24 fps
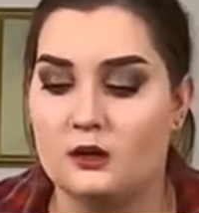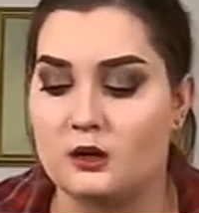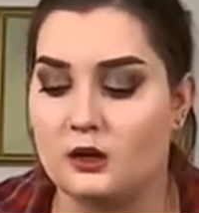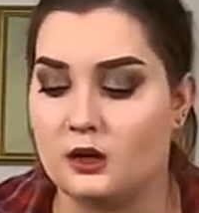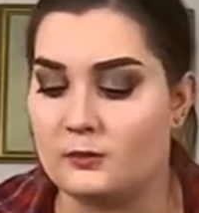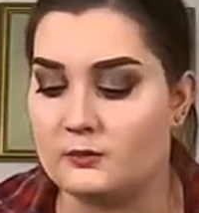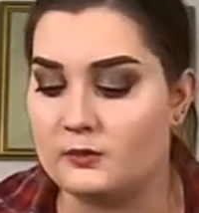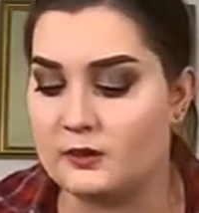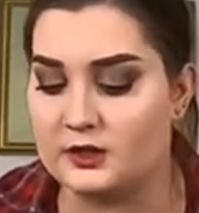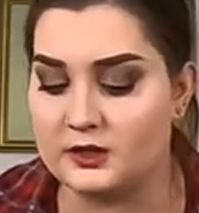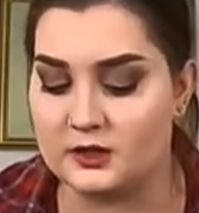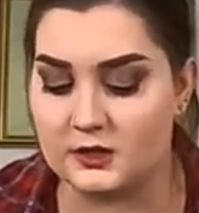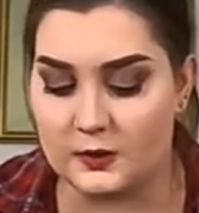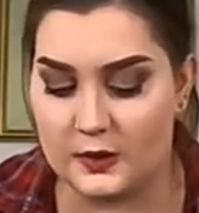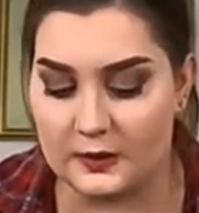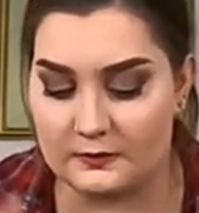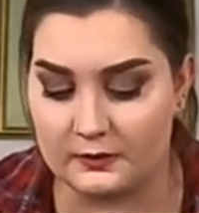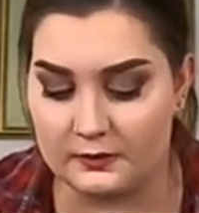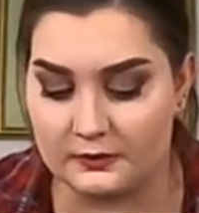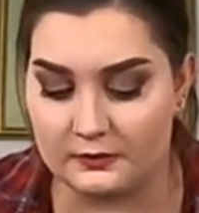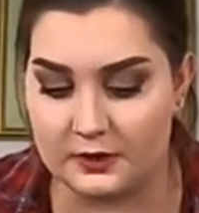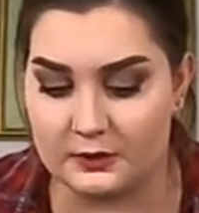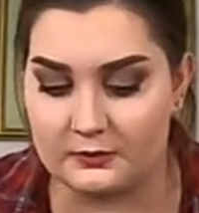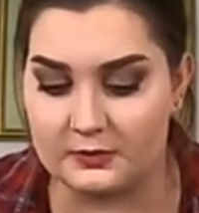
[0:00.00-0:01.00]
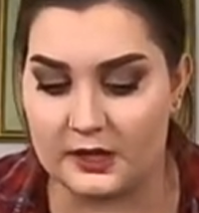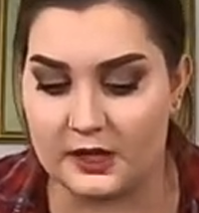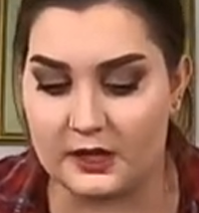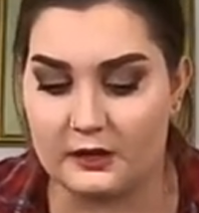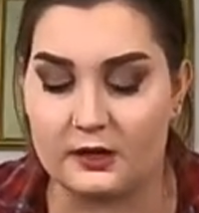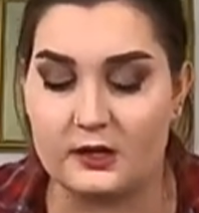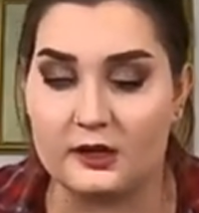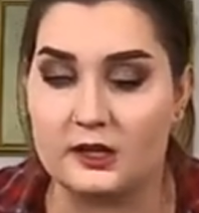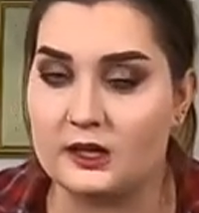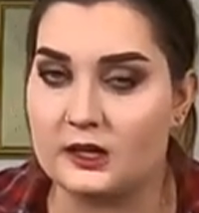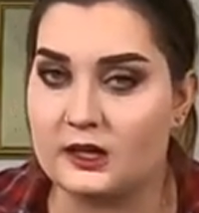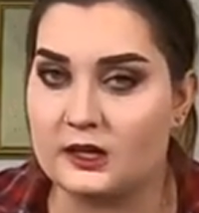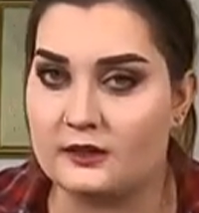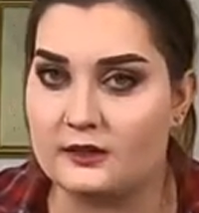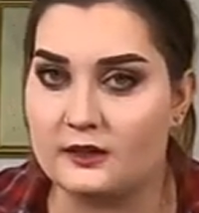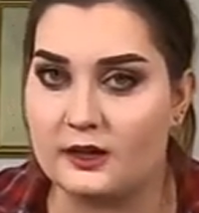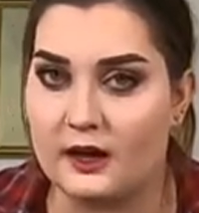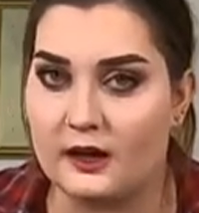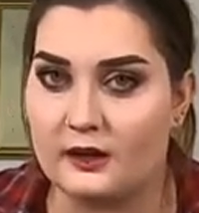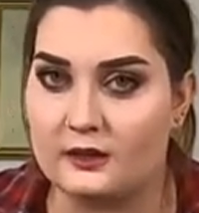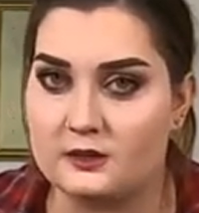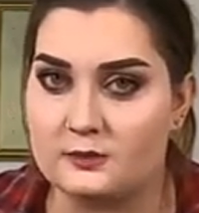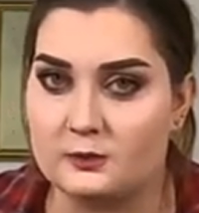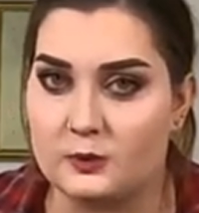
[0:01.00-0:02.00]
um, they do have the flip down. I didn't get
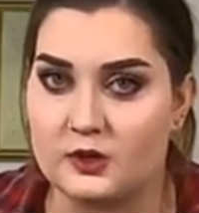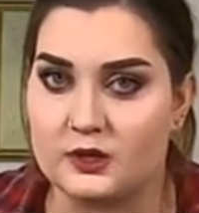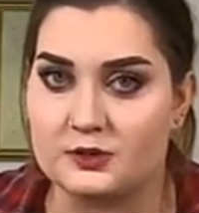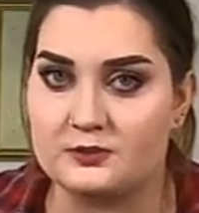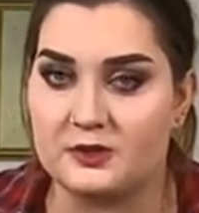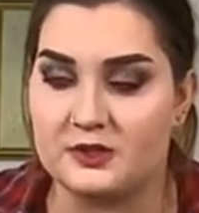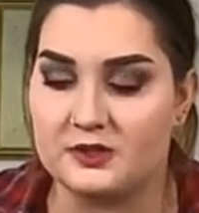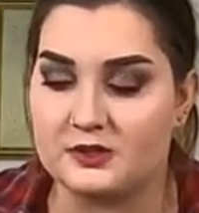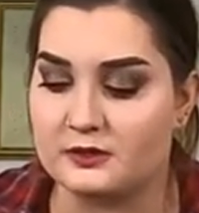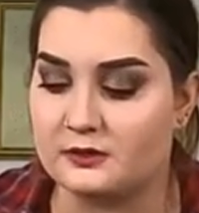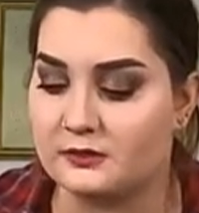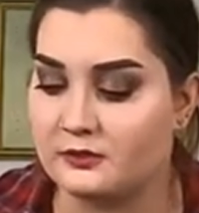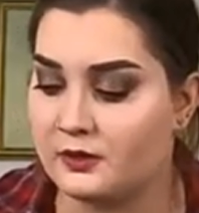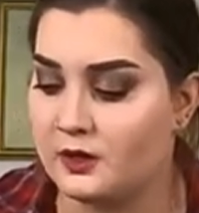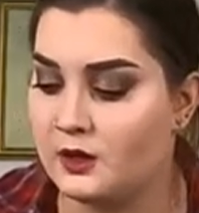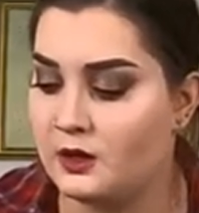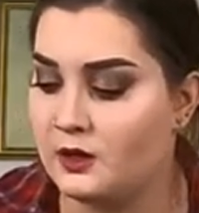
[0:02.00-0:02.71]
that. It's more expensive.